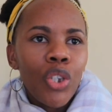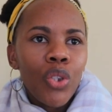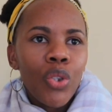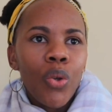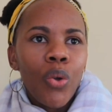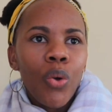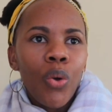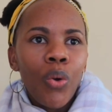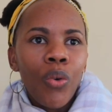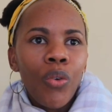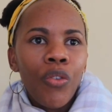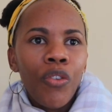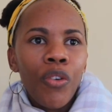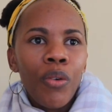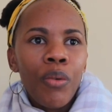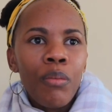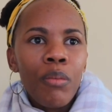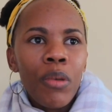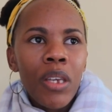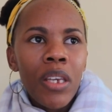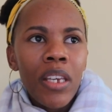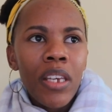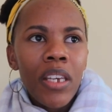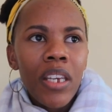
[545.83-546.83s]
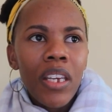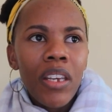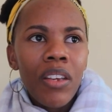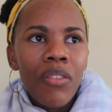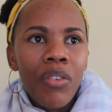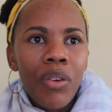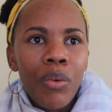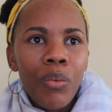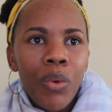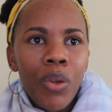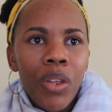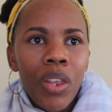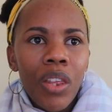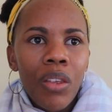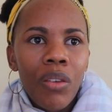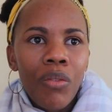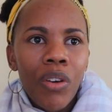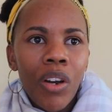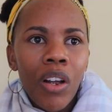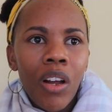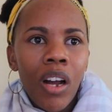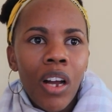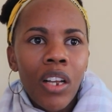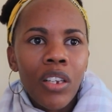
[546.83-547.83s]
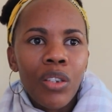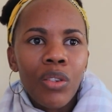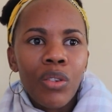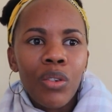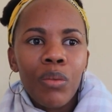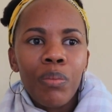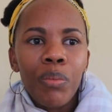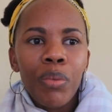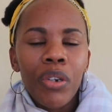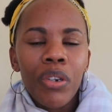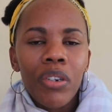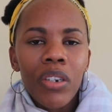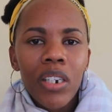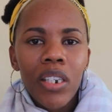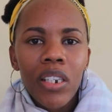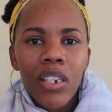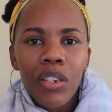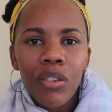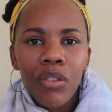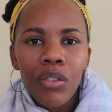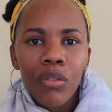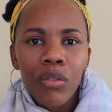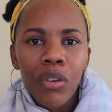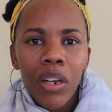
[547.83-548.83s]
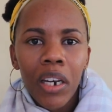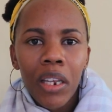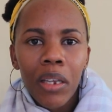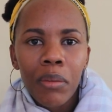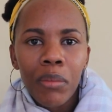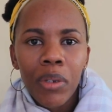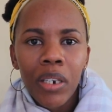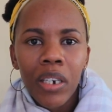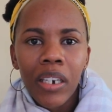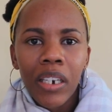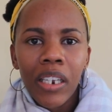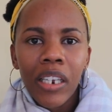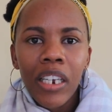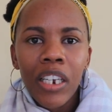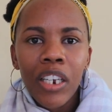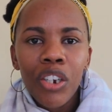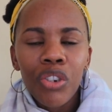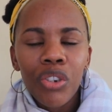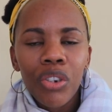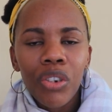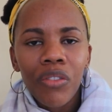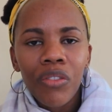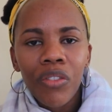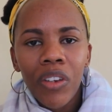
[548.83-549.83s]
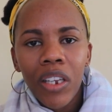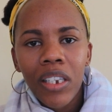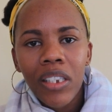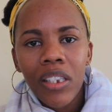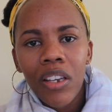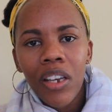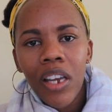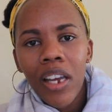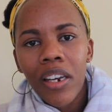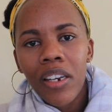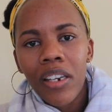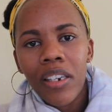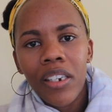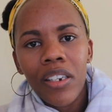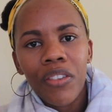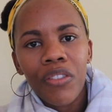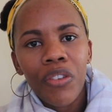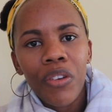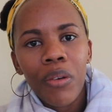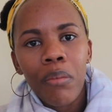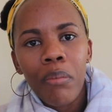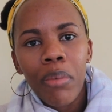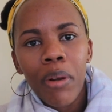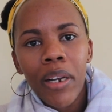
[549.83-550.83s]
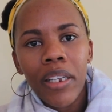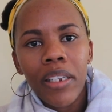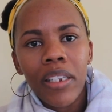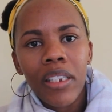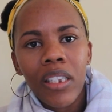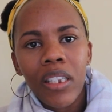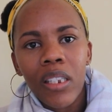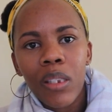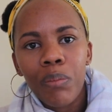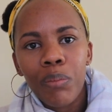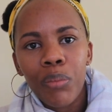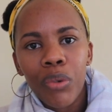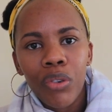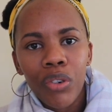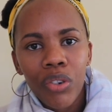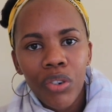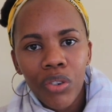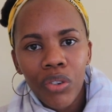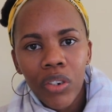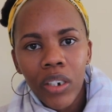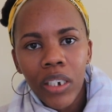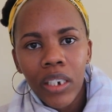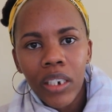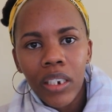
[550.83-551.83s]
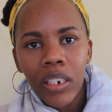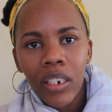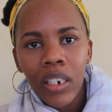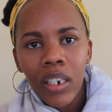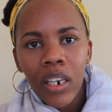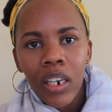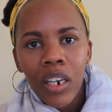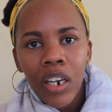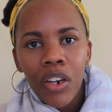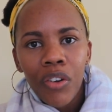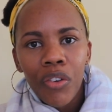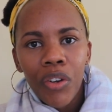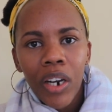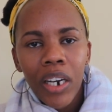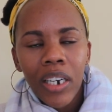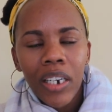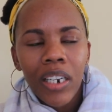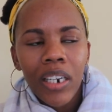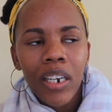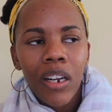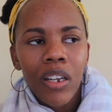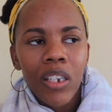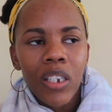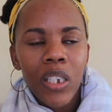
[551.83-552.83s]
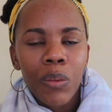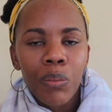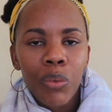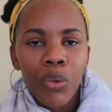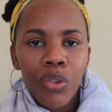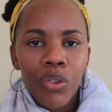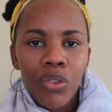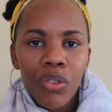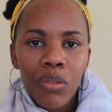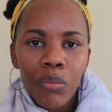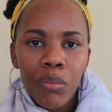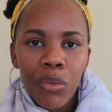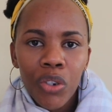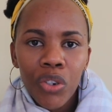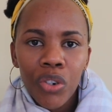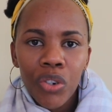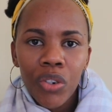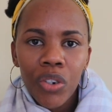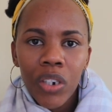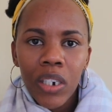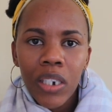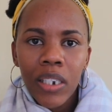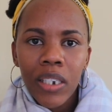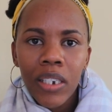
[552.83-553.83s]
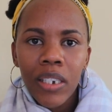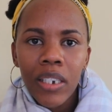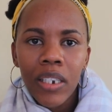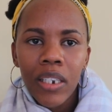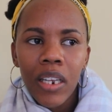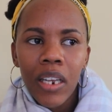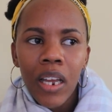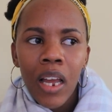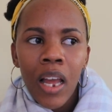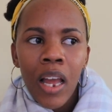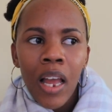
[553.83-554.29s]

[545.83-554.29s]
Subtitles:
So for me, even with regards to purity, you know what I mean, each of us are at a different place spiritually, right, in our spiritual maturity.